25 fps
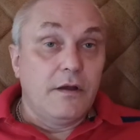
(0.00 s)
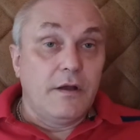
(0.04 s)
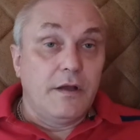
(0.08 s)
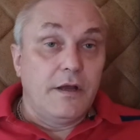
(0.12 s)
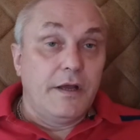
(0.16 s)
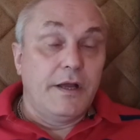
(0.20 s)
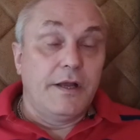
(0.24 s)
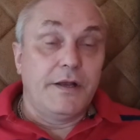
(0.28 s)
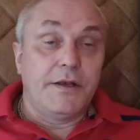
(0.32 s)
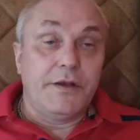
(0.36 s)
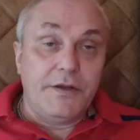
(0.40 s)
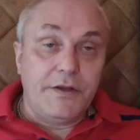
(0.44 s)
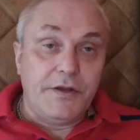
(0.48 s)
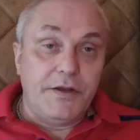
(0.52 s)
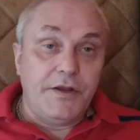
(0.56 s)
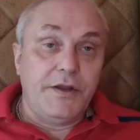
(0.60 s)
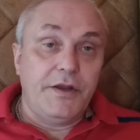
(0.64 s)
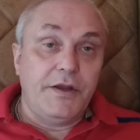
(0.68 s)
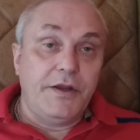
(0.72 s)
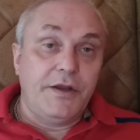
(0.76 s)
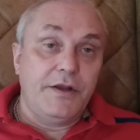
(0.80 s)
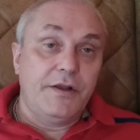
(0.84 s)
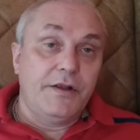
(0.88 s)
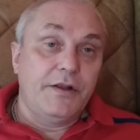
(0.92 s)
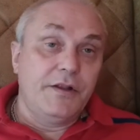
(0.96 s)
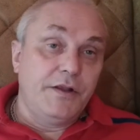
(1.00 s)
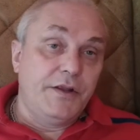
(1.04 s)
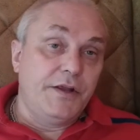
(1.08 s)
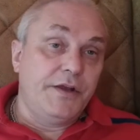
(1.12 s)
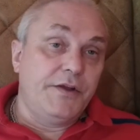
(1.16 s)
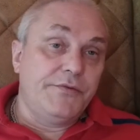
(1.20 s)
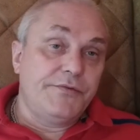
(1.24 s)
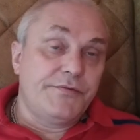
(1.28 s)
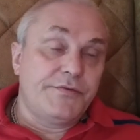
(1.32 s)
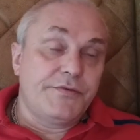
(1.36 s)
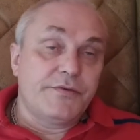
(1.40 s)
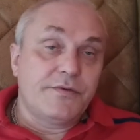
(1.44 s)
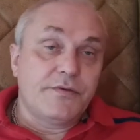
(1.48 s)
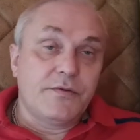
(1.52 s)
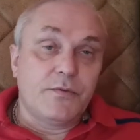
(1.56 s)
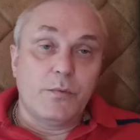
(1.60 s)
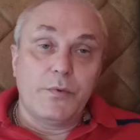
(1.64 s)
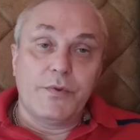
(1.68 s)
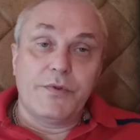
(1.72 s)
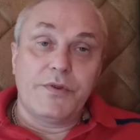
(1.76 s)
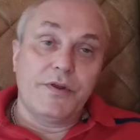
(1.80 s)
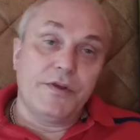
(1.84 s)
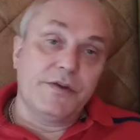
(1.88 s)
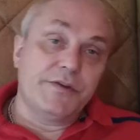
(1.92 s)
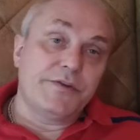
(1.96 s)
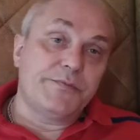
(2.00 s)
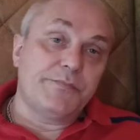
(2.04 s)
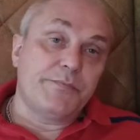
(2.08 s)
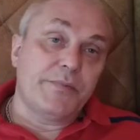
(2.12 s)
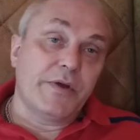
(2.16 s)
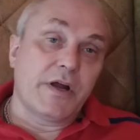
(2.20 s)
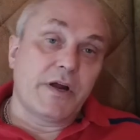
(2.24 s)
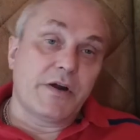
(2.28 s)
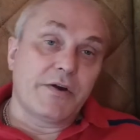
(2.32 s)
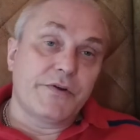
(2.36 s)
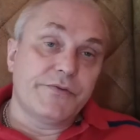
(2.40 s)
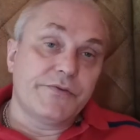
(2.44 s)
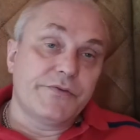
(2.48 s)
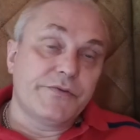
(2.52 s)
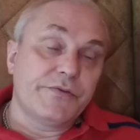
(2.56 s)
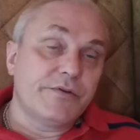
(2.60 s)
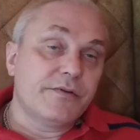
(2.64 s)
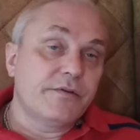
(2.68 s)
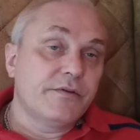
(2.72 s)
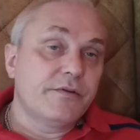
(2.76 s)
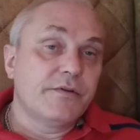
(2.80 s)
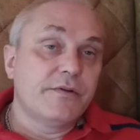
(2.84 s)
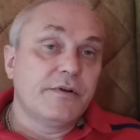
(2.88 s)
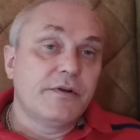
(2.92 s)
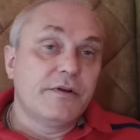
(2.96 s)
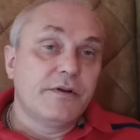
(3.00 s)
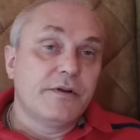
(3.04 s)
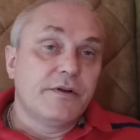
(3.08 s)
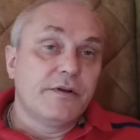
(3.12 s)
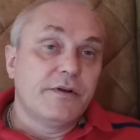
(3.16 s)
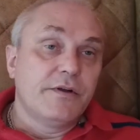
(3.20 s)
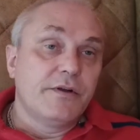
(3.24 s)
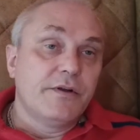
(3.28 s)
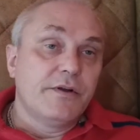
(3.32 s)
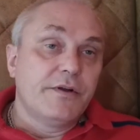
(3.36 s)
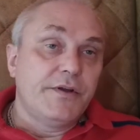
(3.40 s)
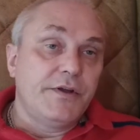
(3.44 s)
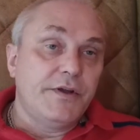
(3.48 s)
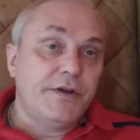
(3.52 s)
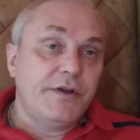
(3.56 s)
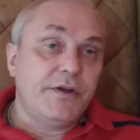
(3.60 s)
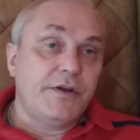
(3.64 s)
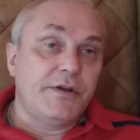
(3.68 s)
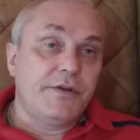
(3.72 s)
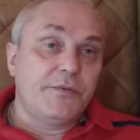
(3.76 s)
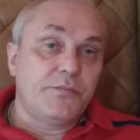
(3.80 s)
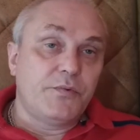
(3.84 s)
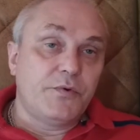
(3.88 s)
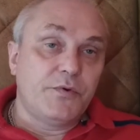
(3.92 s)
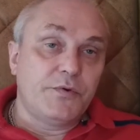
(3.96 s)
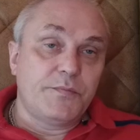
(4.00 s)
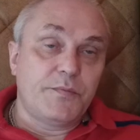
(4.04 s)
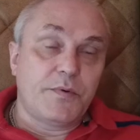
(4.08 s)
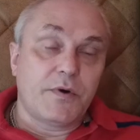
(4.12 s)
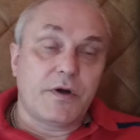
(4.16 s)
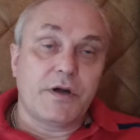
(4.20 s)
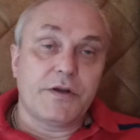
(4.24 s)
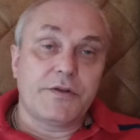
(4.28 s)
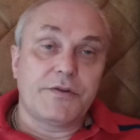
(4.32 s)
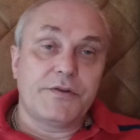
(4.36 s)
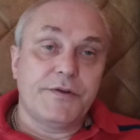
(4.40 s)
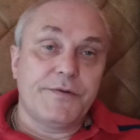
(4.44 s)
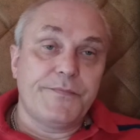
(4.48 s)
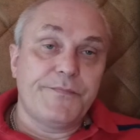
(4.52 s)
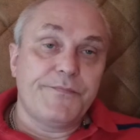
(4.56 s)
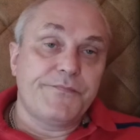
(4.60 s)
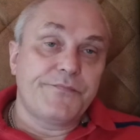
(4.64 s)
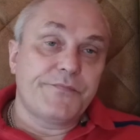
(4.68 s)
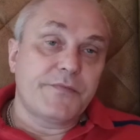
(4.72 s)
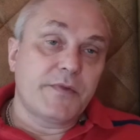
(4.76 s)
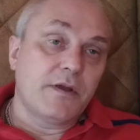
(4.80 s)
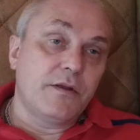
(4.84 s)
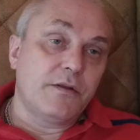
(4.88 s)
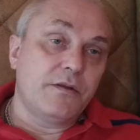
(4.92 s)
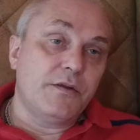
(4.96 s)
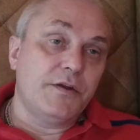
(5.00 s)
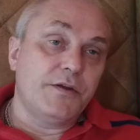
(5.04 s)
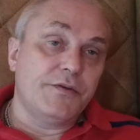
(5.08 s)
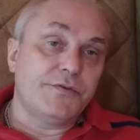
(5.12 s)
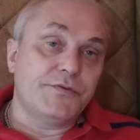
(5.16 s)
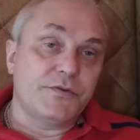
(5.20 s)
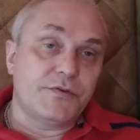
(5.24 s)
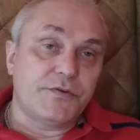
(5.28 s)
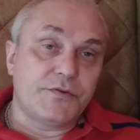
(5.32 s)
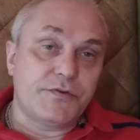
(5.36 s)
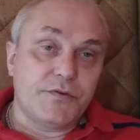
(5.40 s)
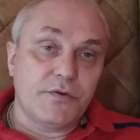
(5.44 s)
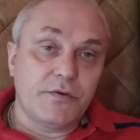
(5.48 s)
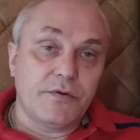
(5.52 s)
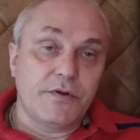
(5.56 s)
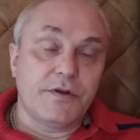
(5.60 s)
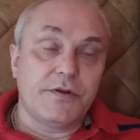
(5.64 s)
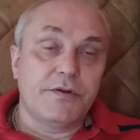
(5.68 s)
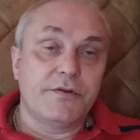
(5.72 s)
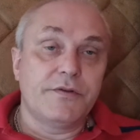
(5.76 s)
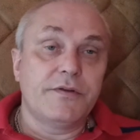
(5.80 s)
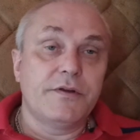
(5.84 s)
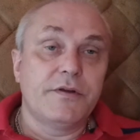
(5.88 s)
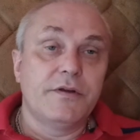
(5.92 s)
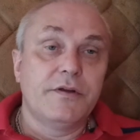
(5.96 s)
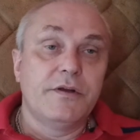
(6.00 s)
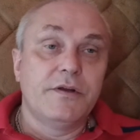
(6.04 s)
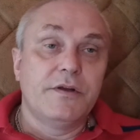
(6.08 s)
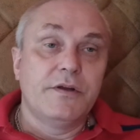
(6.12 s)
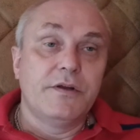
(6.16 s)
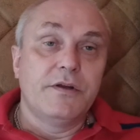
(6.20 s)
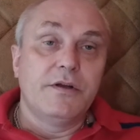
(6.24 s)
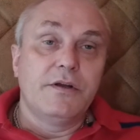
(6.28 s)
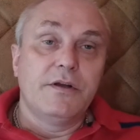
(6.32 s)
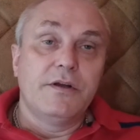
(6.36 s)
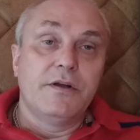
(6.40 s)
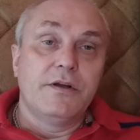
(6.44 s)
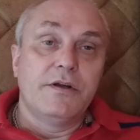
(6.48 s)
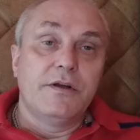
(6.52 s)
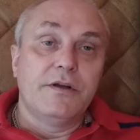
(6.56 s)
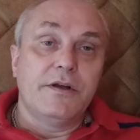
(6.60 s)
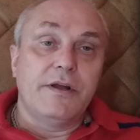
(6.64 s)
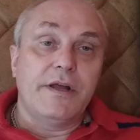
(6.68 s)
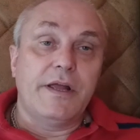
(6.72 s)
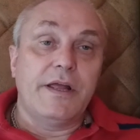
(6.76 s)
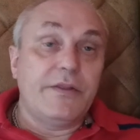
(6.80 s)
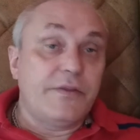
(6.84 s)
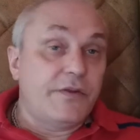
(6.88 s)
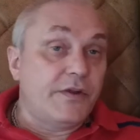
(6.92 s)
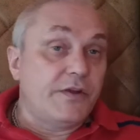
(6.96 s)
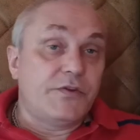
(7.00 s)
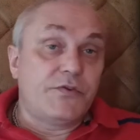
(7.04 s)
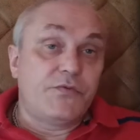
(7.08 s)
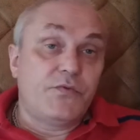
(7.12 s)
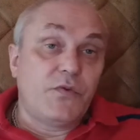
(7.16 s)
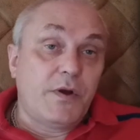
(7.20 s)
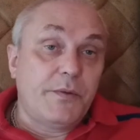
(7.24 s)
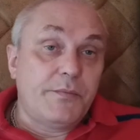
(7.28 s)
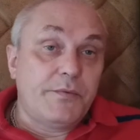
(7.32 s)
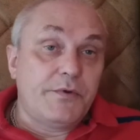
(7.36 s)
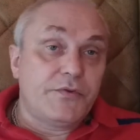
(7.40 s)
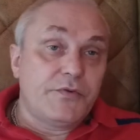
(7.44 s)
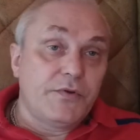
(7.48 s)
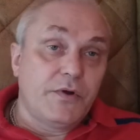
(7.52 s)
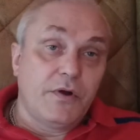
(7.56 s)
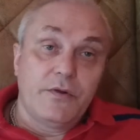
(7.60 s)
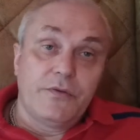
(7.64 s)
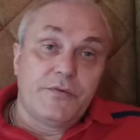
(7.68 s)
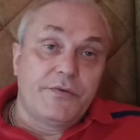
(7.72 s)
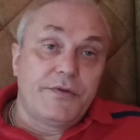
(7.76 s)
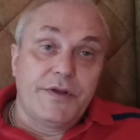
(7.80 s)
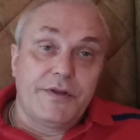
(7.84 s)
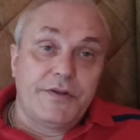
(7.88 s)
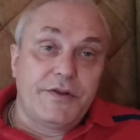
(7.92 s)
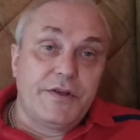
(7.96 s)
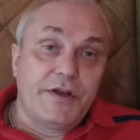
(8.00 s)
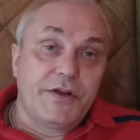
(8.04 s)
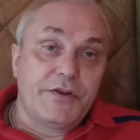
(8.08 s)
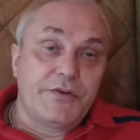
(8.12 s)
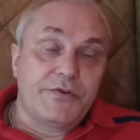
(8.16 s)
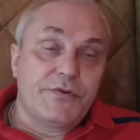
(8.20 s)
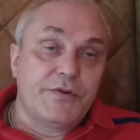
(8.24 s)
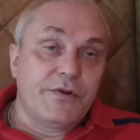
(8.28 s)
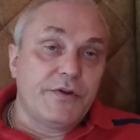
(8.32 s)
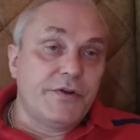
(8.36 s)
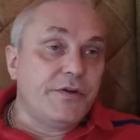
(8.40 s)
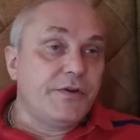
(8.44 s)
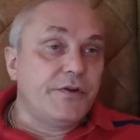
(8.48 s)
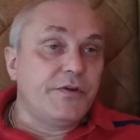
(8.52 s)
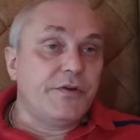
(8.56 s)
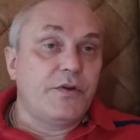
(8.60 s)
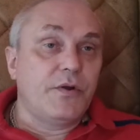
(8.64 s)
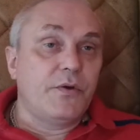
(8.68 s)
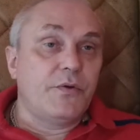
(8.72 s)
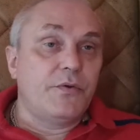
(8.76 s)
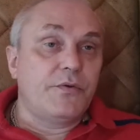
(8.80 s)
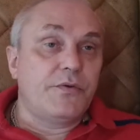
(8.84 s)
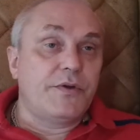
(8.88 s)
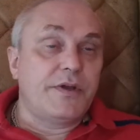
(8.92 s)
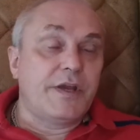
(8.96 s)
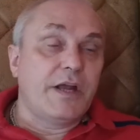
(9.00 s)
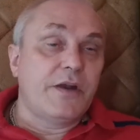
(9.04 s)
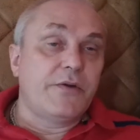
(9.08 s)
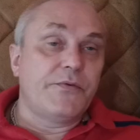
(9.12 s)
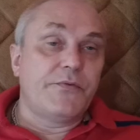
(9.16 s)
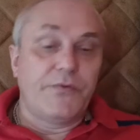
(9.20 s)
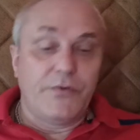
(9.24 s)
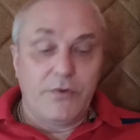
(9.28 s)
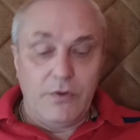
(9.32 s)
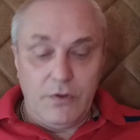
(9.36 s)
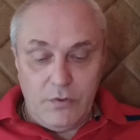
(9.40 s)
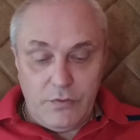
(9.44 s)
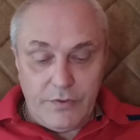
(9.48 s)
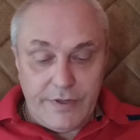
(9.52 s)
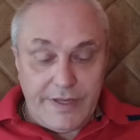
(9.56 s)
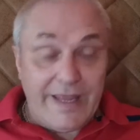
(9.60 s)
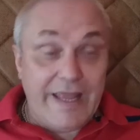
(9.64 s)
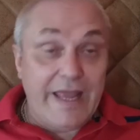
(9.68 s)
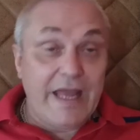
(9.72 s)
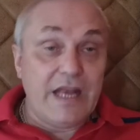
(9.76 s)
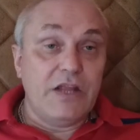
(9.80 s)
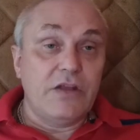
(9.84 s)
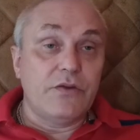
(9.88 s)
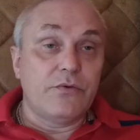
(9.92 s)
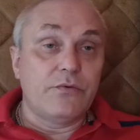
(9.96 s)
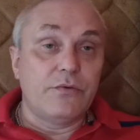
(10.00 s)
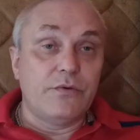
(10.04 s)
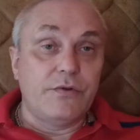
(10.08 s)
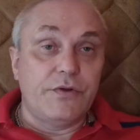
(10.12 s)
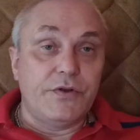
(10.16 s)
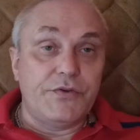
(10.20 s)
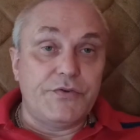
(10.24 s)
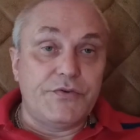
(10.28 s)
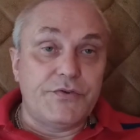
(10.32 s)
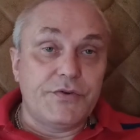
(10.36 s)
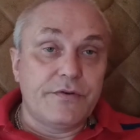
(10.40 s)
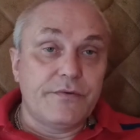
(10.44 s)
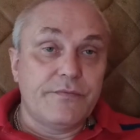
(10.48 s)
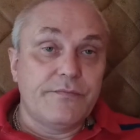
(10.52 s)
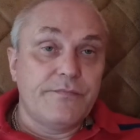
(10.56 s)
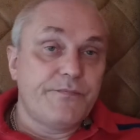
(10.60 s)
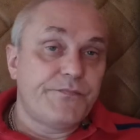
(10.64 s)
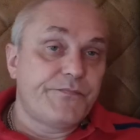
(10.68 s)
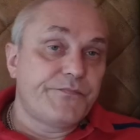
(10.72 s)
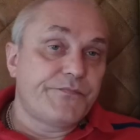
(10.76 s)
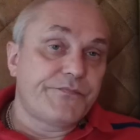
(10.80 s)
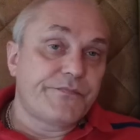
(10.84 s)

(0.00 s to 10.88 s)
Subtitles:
And he lives with his parents. He input party, and he is a student. And then Swami told that actually, you know, you can follow any religion.